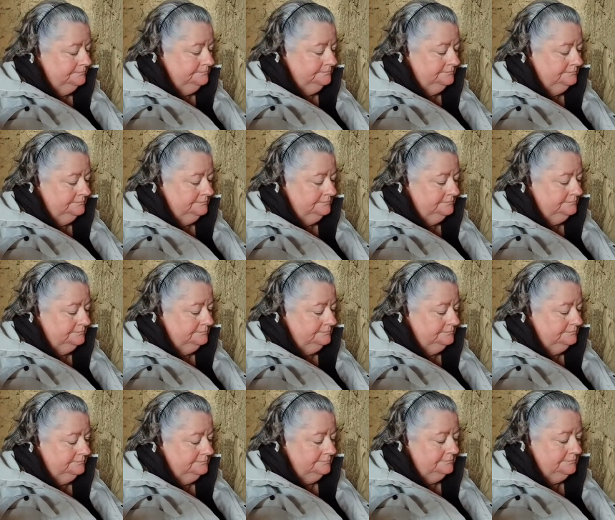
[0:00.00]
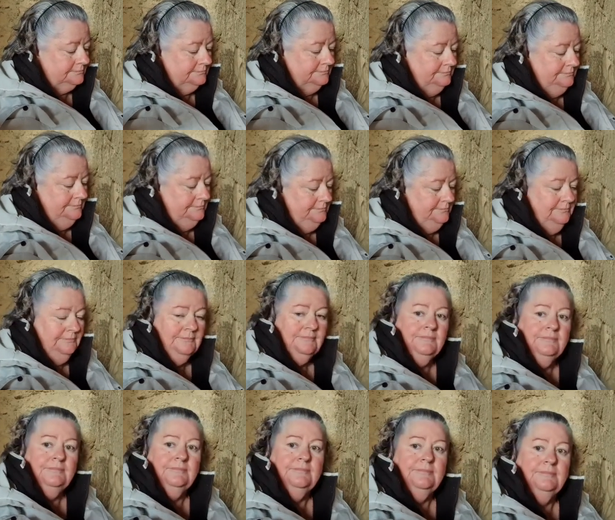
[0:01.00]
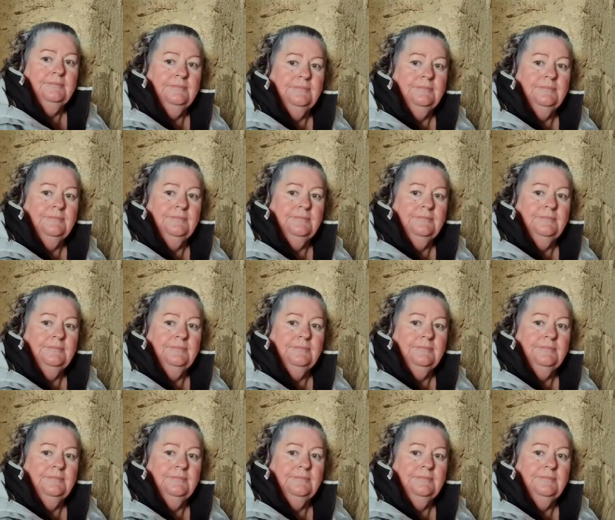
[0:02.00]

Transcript: Nobody speaks.